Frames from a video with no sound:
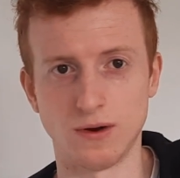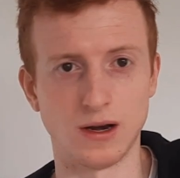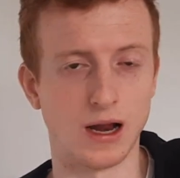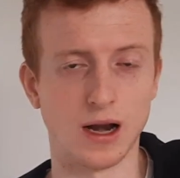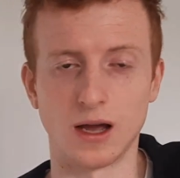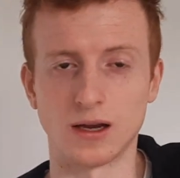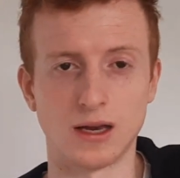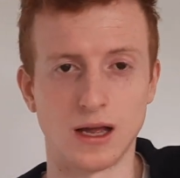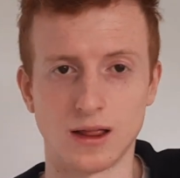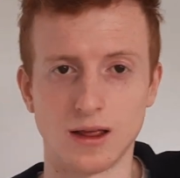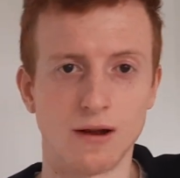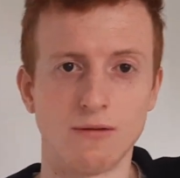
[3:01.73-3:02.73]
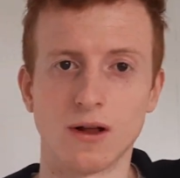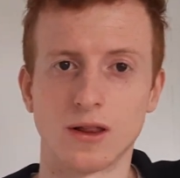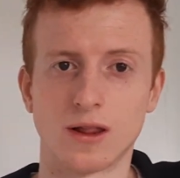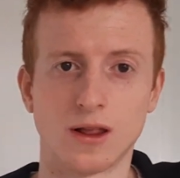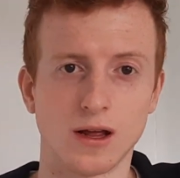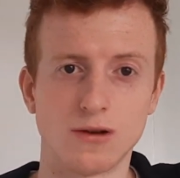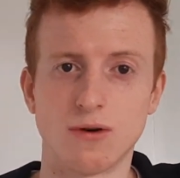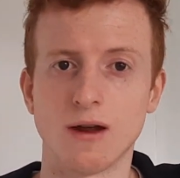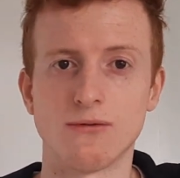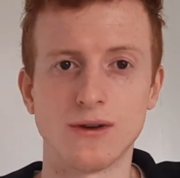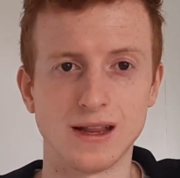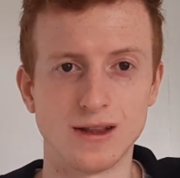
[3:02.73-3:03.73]
and I like that. I want dry
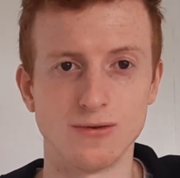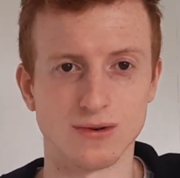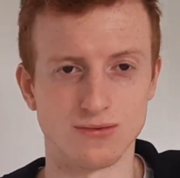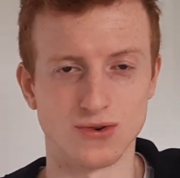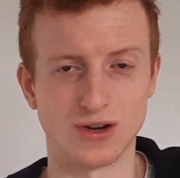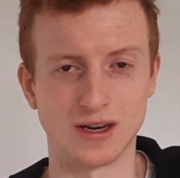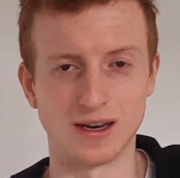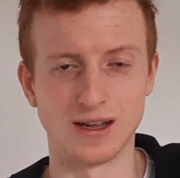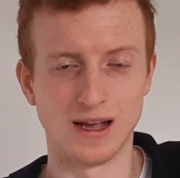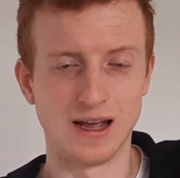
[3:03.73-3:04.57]
feet during running.